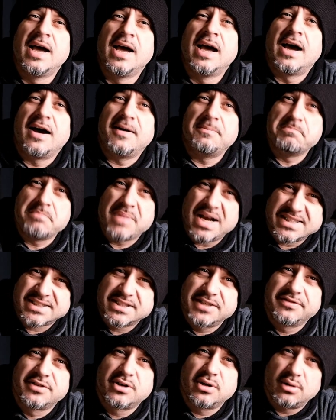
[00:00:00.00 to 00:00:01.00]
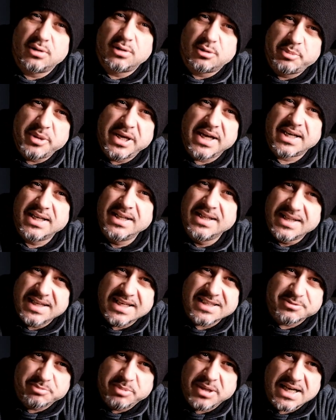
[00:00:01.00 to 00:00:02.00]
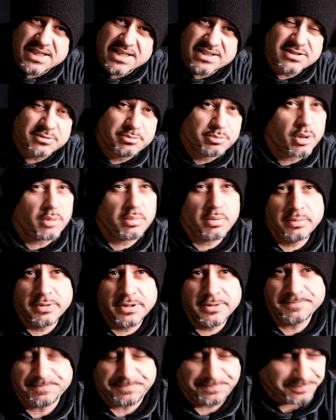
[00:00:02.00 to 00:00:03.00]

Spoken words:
a massive color pack in less pass, probably